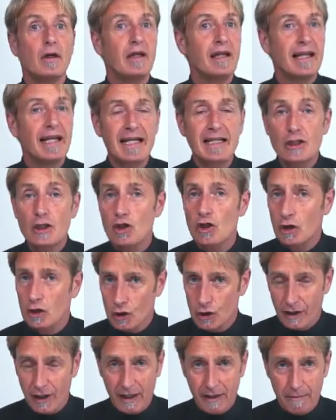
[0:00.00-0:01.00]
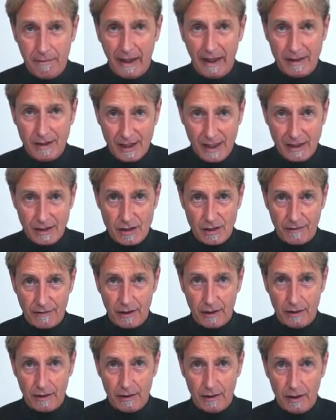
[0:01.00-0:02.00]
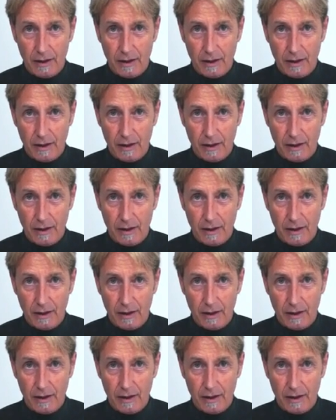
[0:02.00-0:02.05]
Let's not try and make sense of it.